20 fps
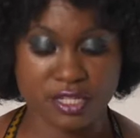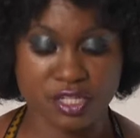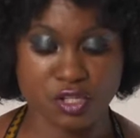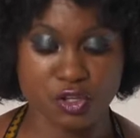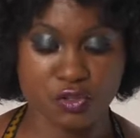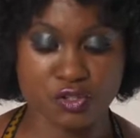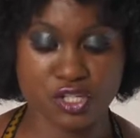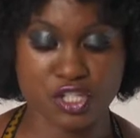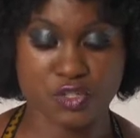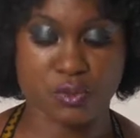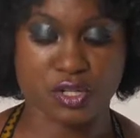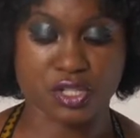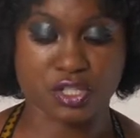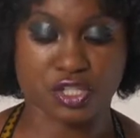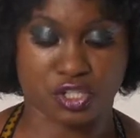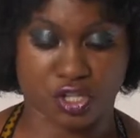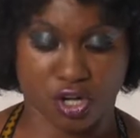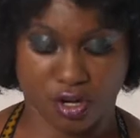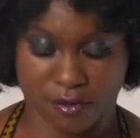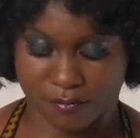so you just want to
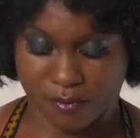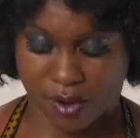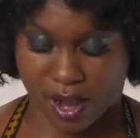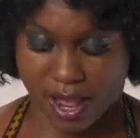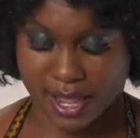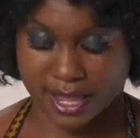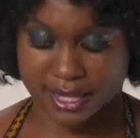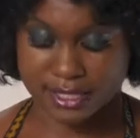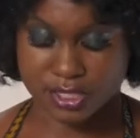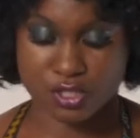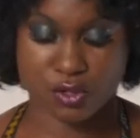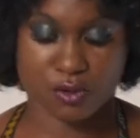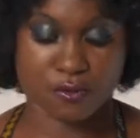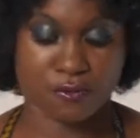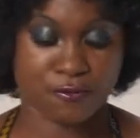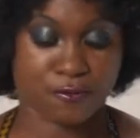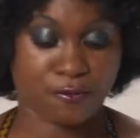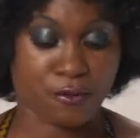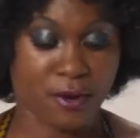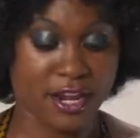stir fry until
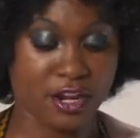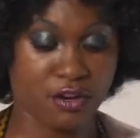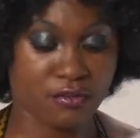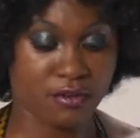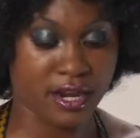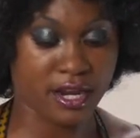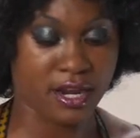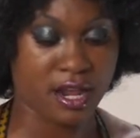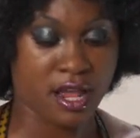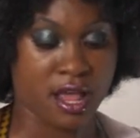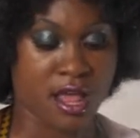fragrant.